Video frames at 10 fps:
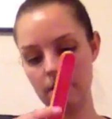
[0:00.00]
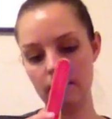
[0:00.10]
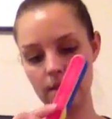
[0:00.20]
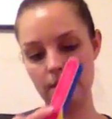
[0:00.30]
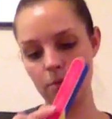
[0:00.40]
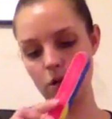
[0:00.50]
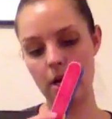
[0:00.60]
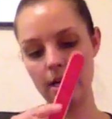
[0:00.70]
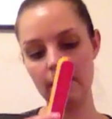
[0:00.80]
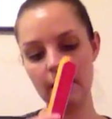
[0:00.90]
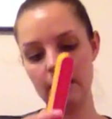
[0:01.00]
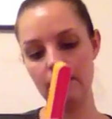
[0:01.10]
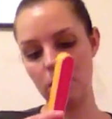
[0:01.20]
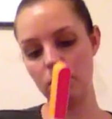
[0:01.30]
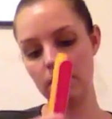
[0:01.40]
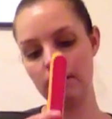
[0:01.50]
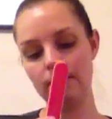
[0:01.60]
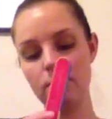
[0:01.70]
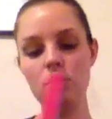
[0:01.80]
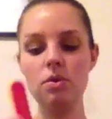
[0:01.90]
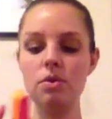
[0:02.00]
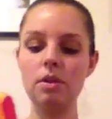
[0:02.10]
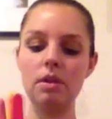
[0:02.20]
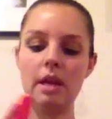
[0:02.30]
Because I'm trying to get the most smooth